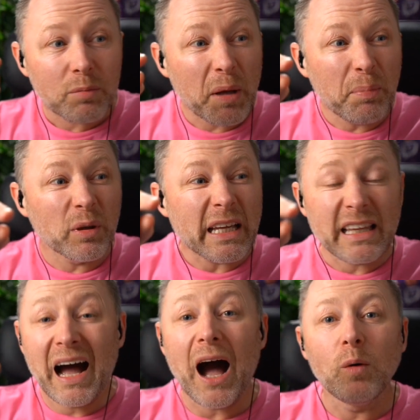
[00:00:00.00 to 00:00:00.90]
People like
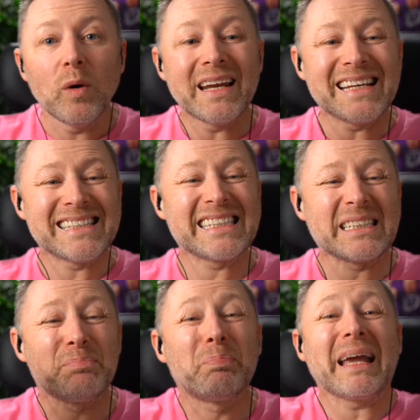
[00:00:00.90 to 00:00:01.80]
that I want to
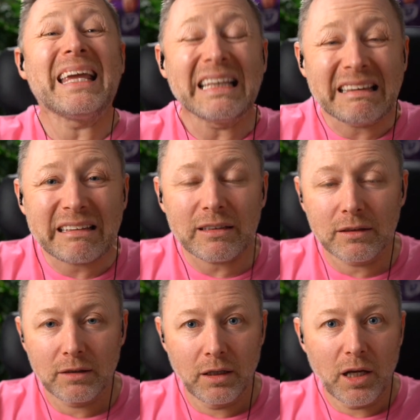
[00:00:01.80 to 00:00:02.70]
spite
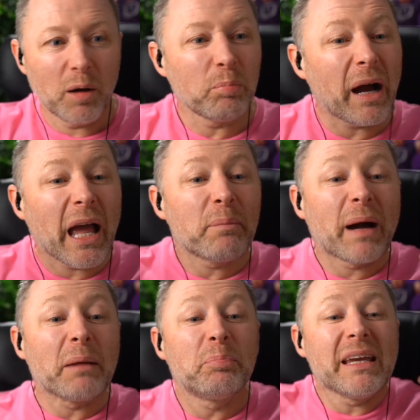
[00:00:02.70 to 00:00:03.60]
by,
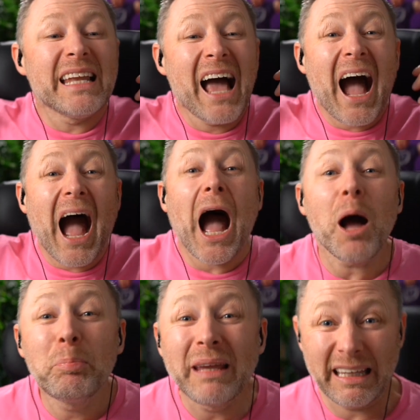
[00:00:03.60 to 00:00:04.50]
by being
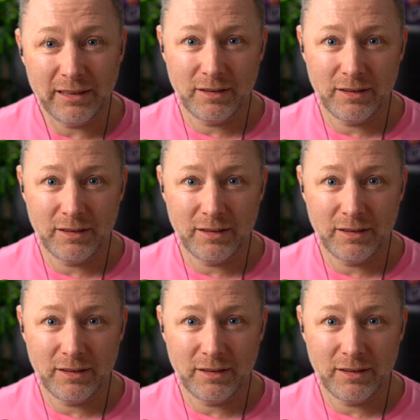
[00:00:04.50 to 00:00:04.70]
happy.